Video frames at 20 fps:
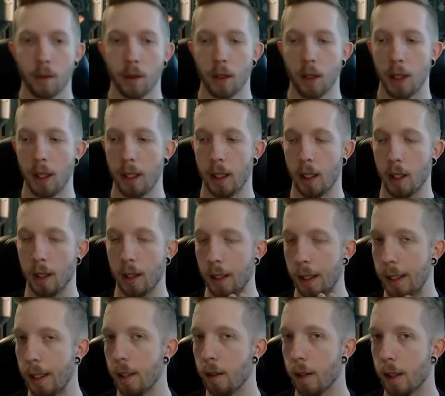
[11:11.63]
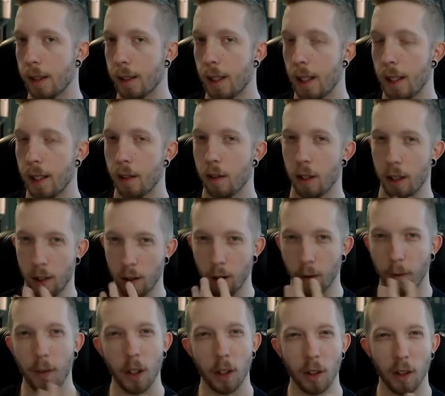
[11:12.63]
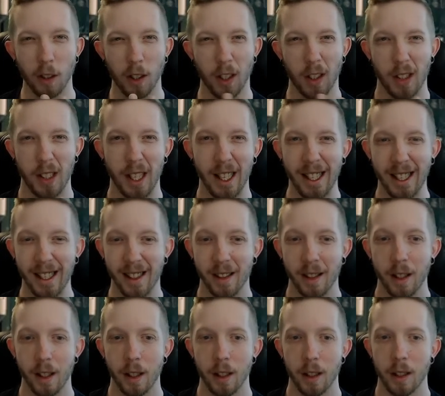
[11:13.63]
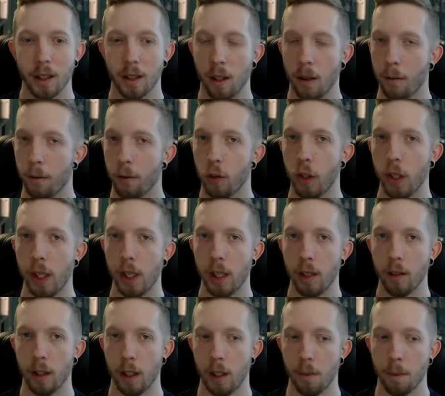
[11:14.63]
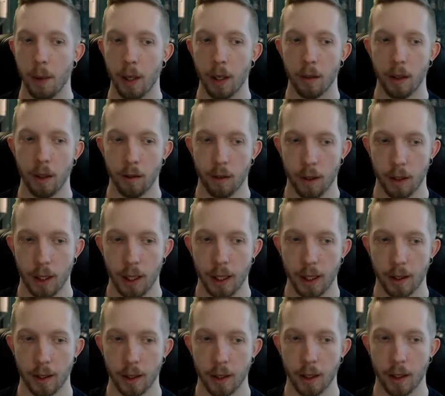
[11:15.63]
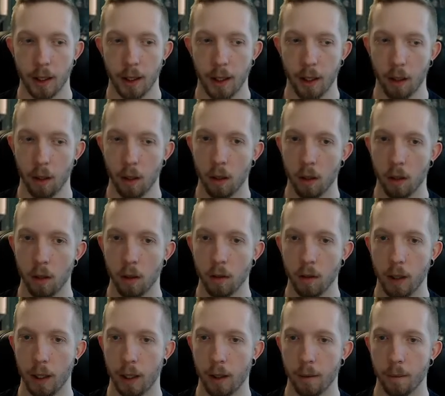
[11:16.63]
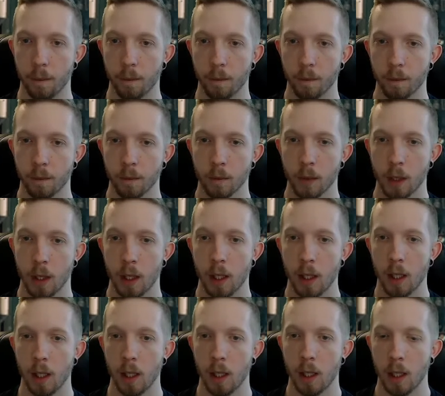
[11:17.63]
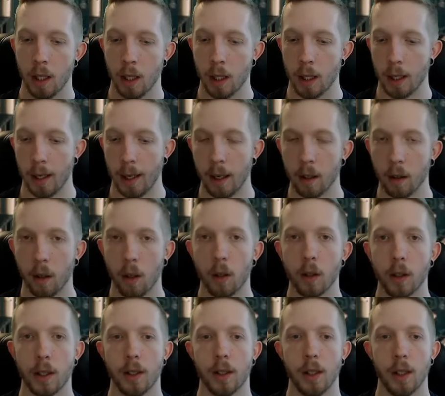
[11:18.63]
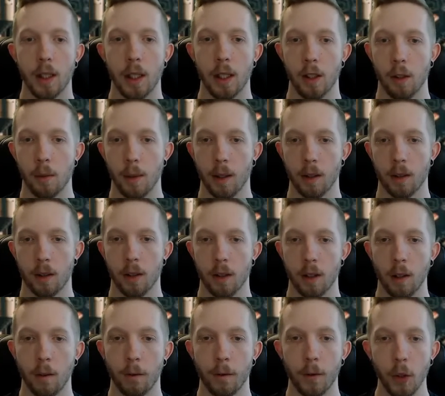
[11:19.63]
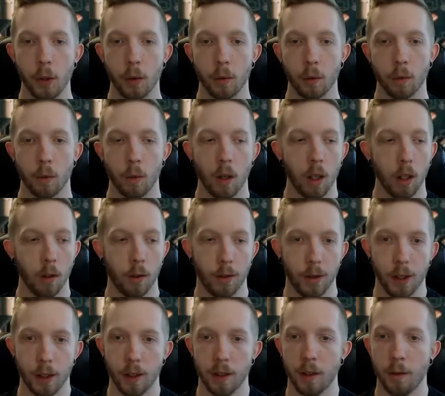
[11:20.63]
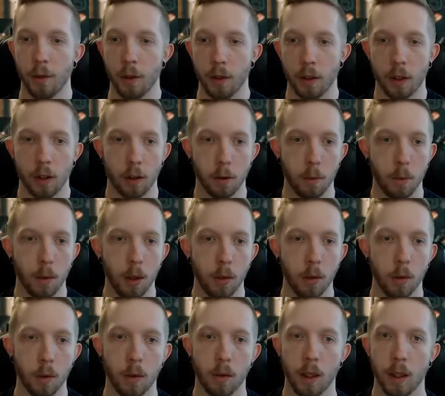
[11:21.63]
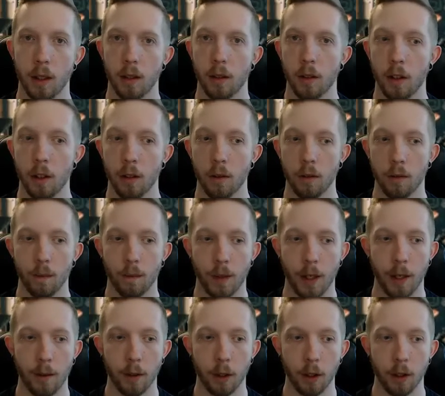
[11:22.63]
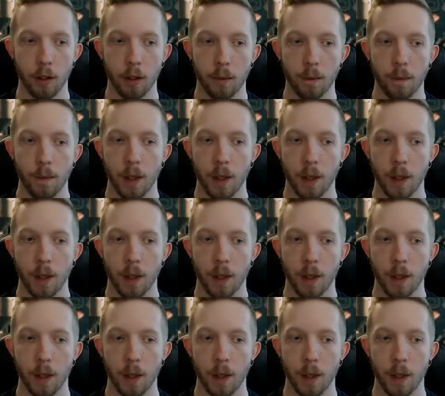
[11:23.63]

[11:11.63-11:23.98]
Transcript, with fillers: like a lingering taste? Like, do you feel it on your teeth? Is it fleeting? Like, you barely even tasted it at all? Like, how long is it in your mouth? Does it feel rough? Does it feel smooth? Like, do you have a good,